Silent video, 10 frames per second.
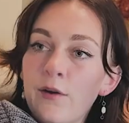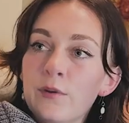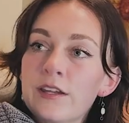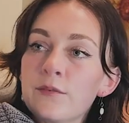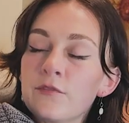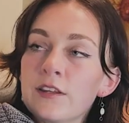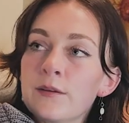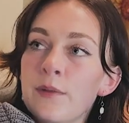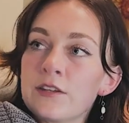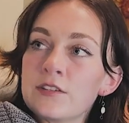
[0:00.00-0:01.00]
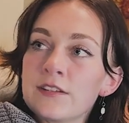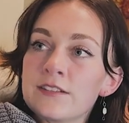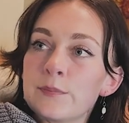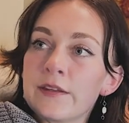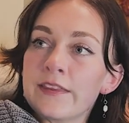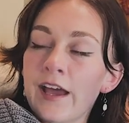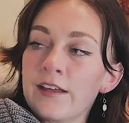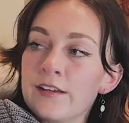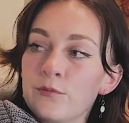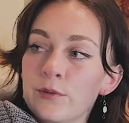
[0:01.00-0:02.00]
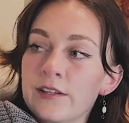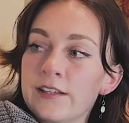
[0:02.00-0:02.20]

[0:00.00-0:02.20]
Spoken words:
We didn't really mention this, but that it really